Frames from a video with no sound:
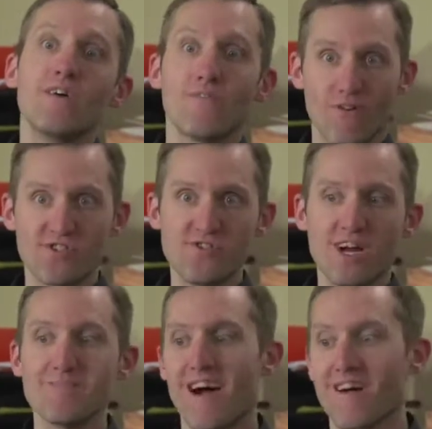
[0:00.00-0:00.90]
First you
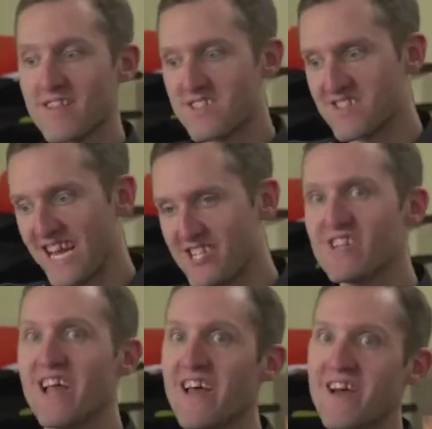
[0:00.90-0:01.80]
come down to the
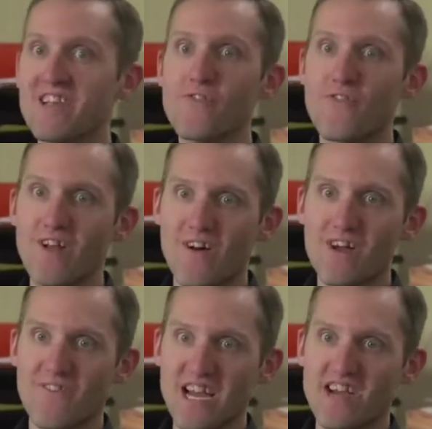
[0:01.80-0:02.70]
station, and then you fill out a
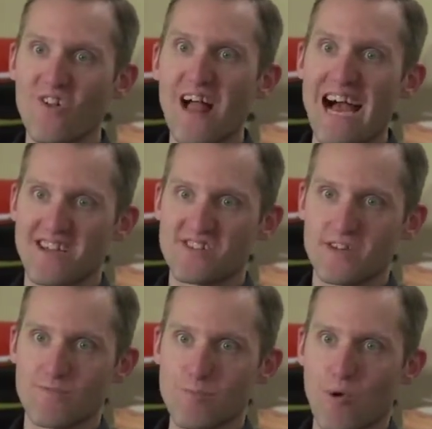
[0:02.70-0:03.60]
vehicle
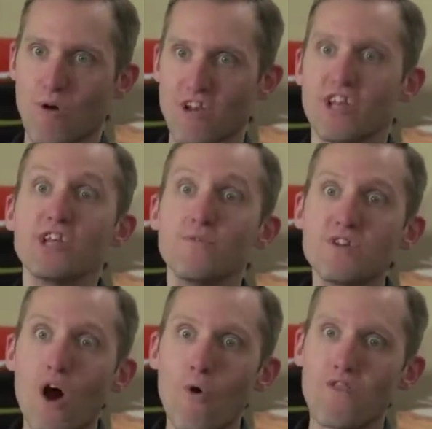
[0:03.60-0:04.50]
accident report. You
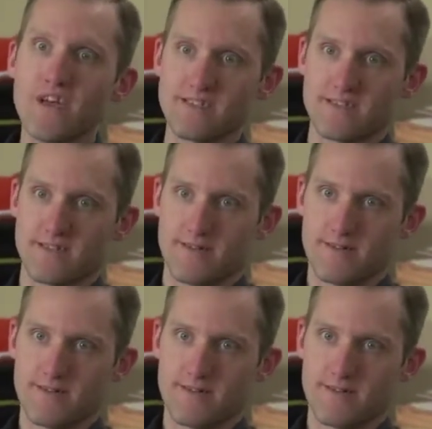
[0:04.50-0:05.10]
know this.